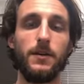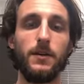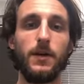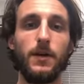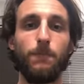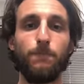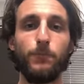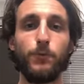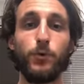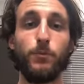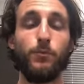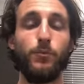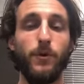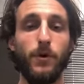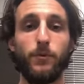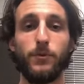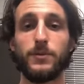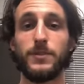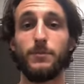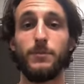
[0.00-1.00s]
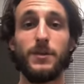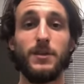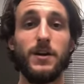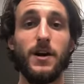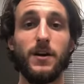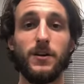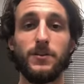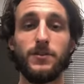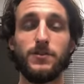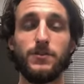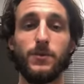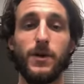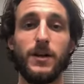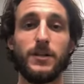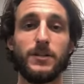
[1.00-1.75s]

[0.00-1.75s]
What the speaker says: to a point where some of the doctors were